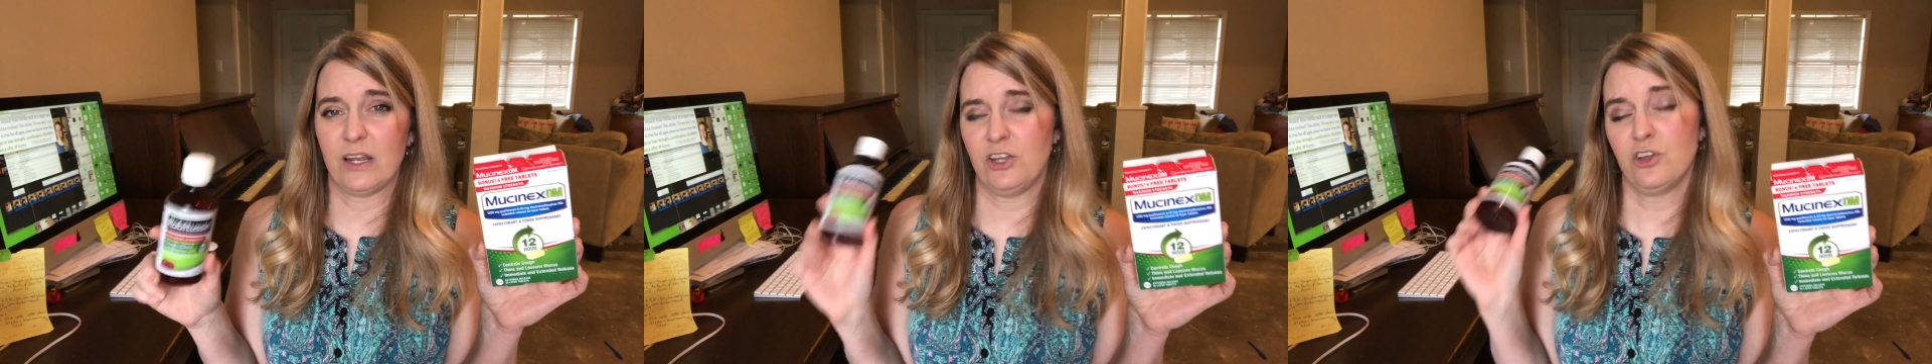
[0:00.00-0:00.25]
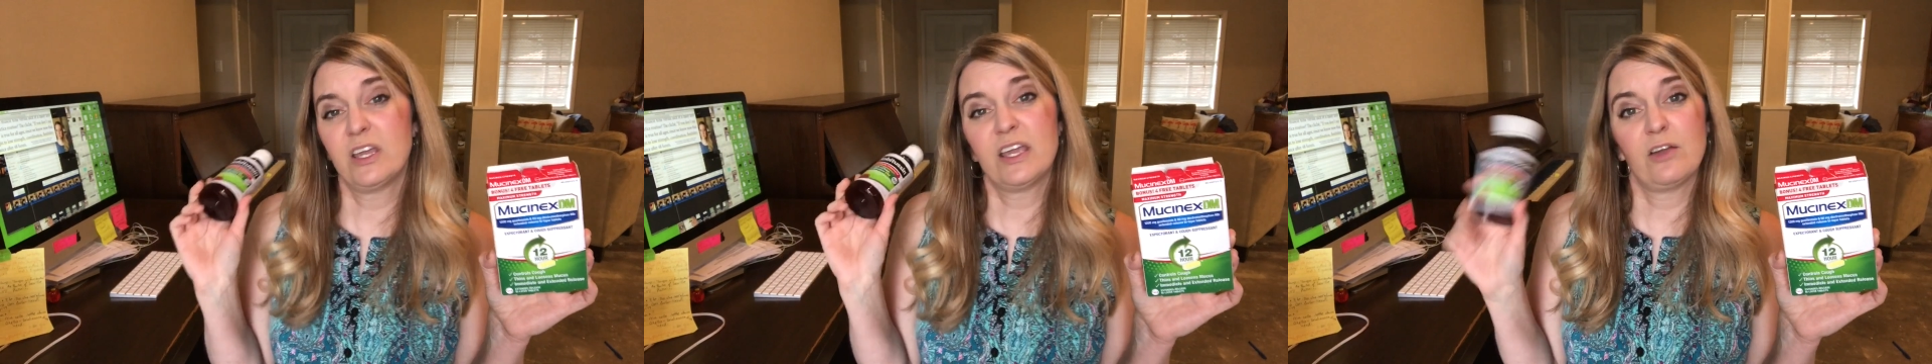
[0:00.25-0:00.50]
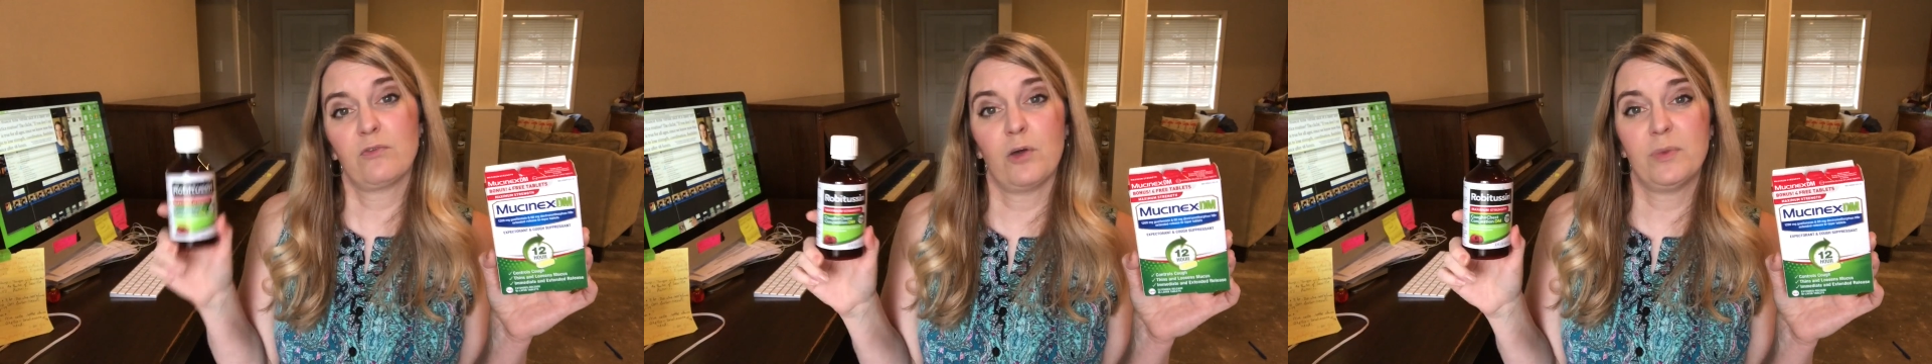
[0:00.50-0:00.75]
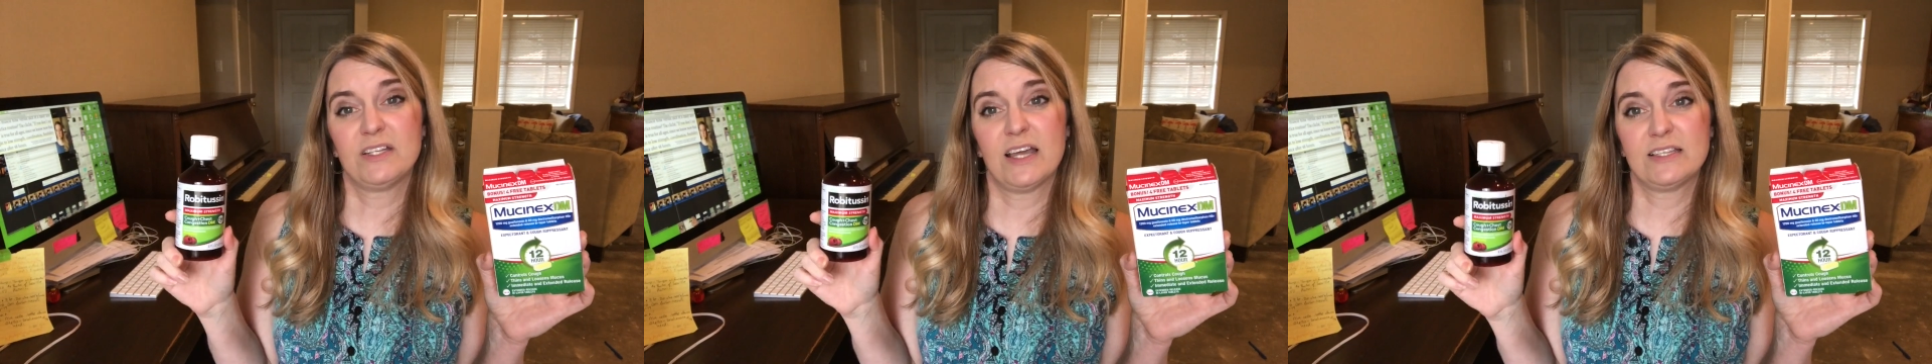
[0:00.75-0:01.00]
And you can get
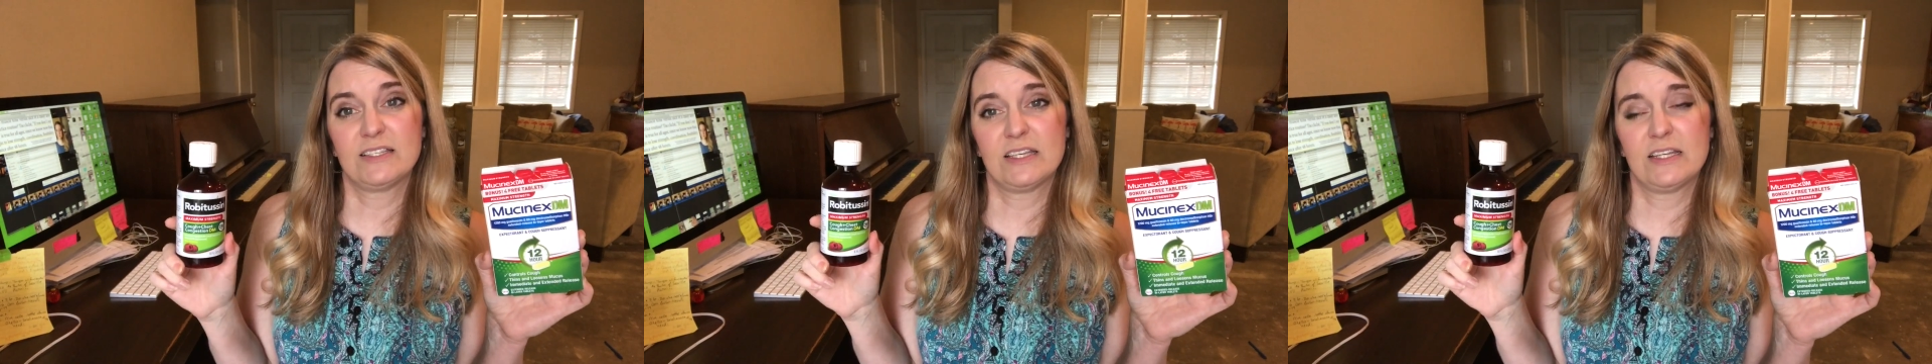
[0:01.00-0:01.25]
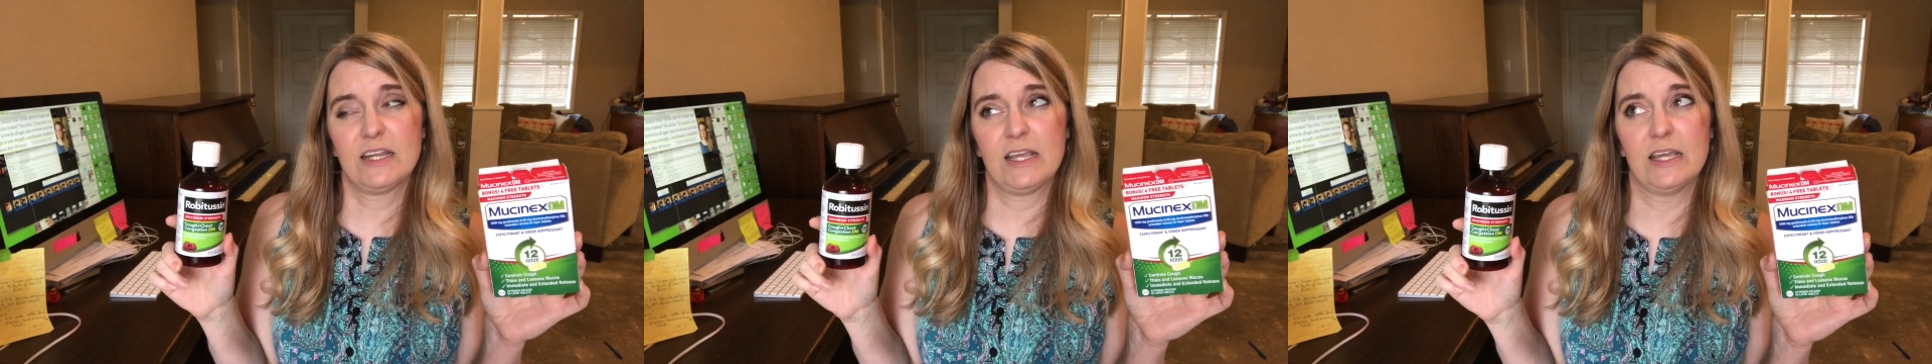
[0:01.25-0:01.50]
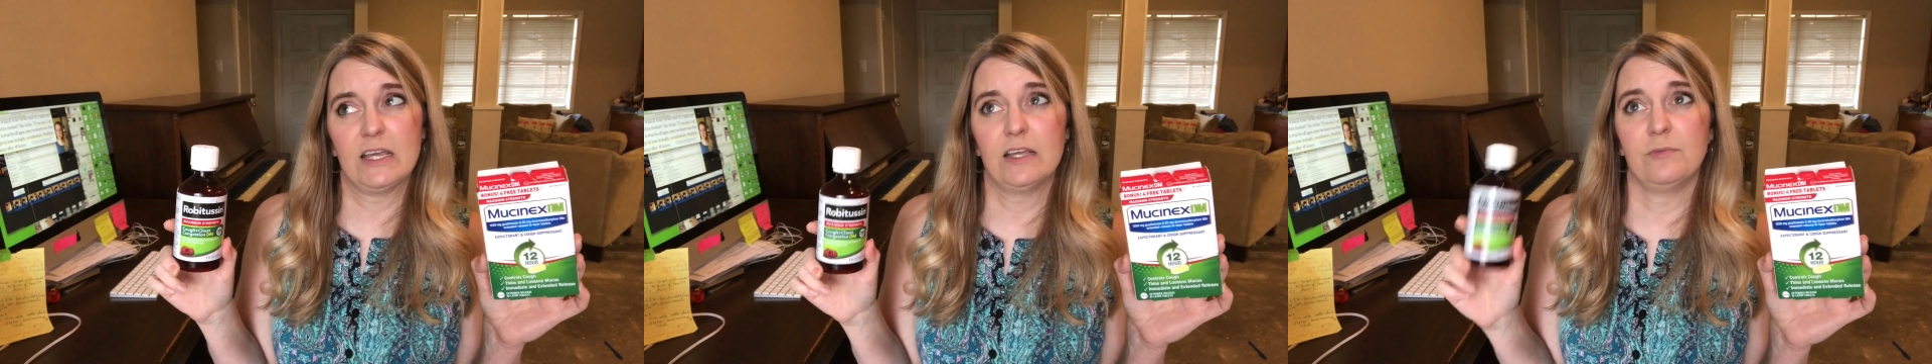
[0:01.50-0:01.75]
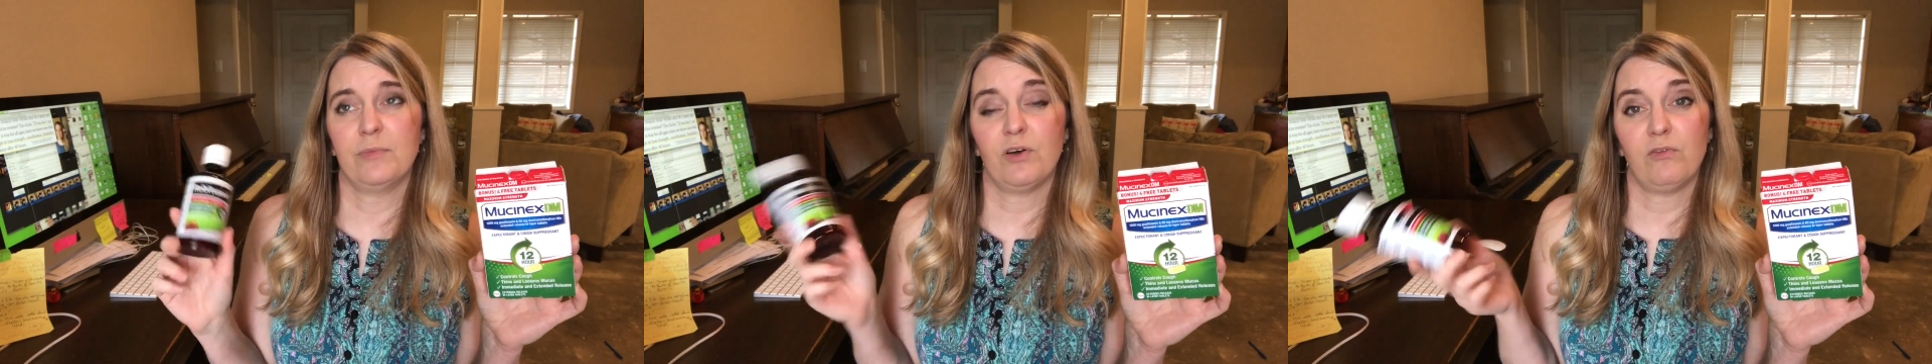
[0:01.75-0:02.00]
Robitussin
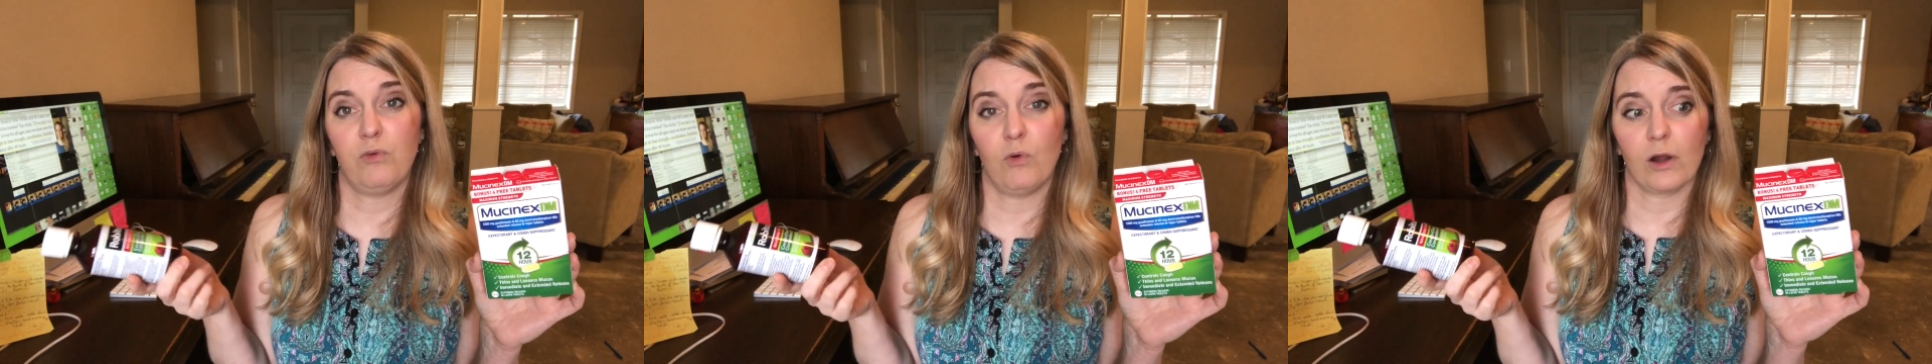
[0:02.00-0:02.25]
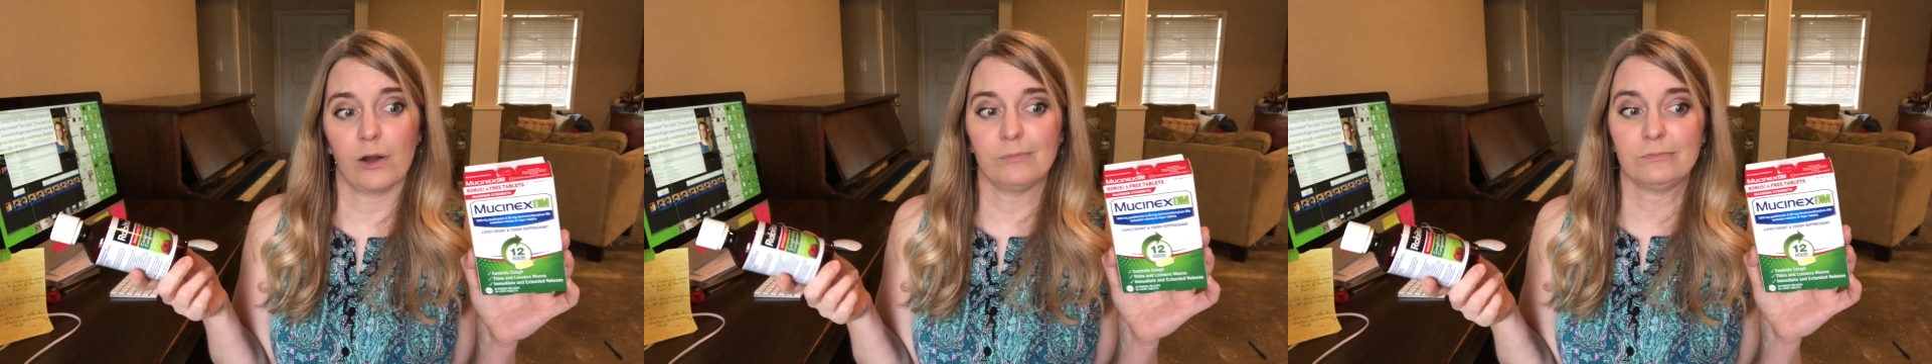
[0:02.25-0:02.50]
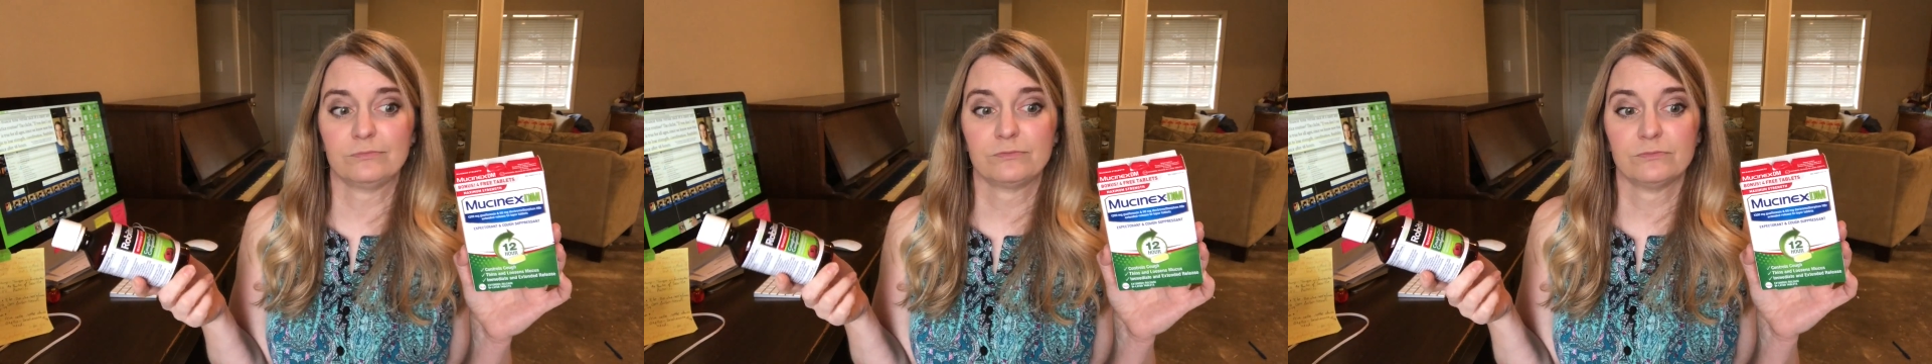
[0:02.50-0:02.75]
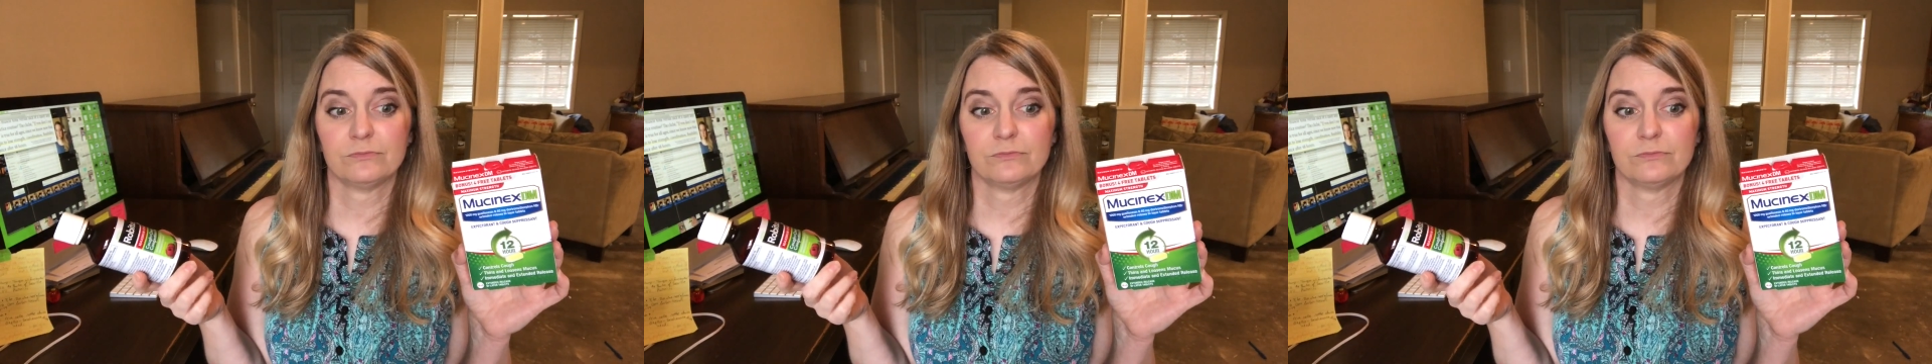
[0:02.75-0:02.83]
in pill form